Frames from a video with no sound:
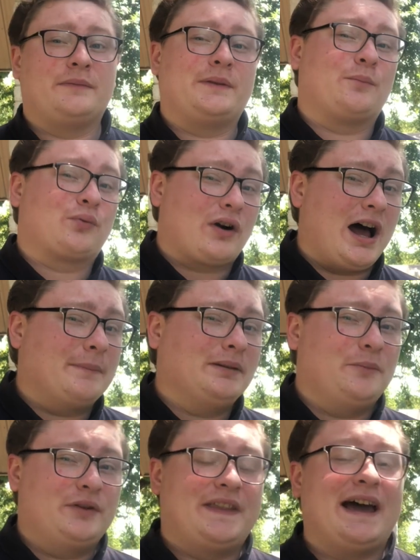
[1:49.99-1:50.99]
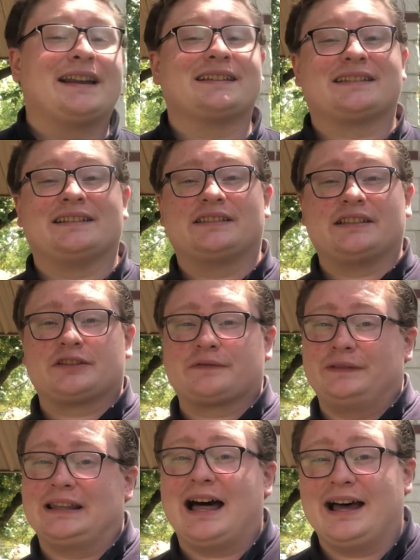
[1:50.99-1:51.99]
The problem with that is since it's
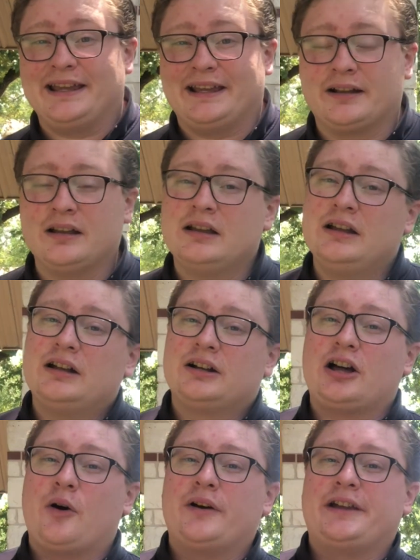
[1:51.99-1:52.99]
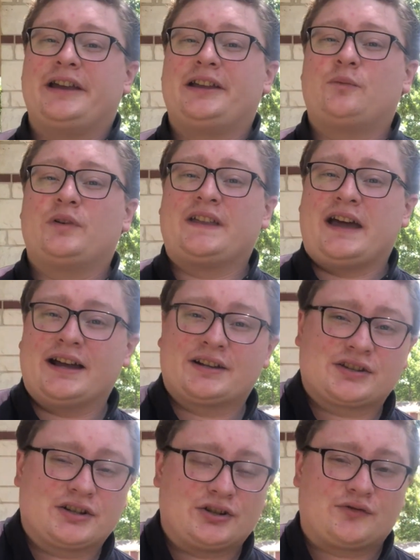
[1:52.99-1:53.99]
flying, going in with
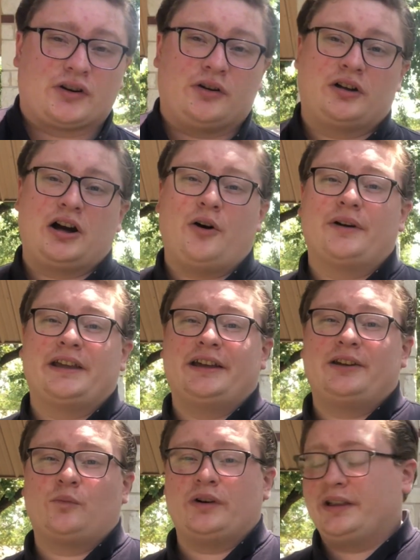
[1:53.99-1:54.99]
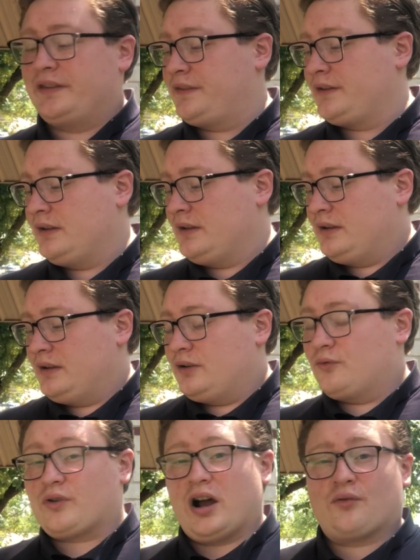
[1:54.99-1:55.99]
Excadrill, going in with
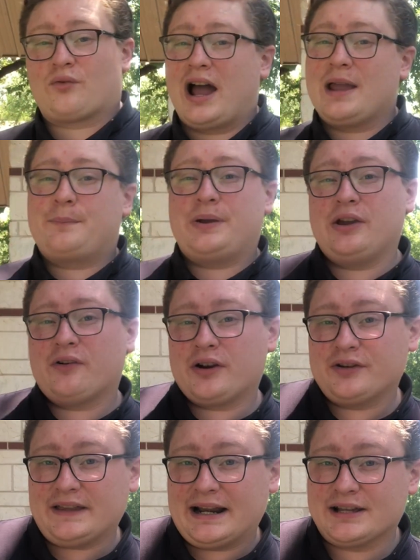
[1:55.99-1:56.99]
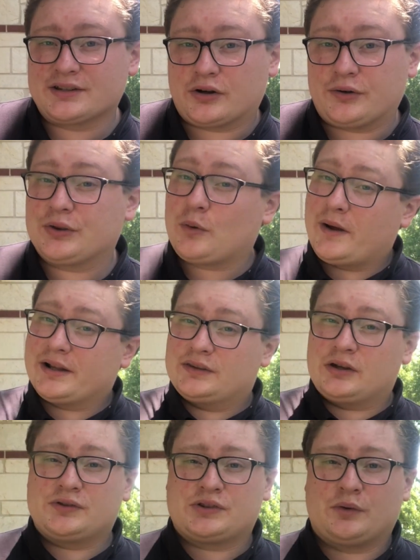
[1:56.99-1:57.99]
a Rhyperior that has Earthquake,
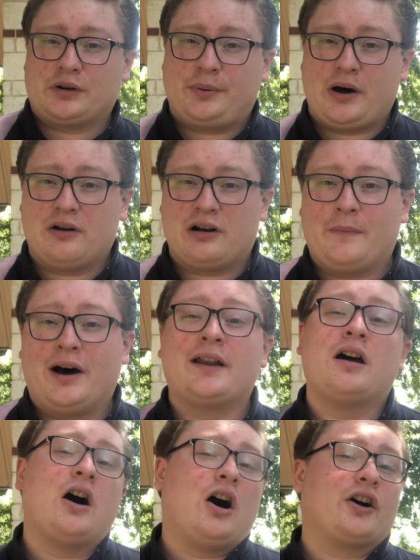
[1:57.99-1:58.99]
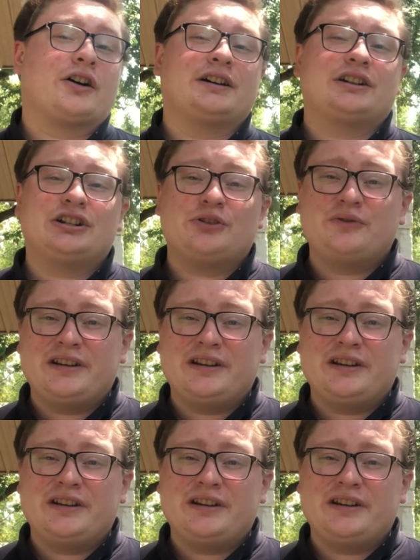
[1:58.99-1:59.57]
those sort of Pokemon aren't going to do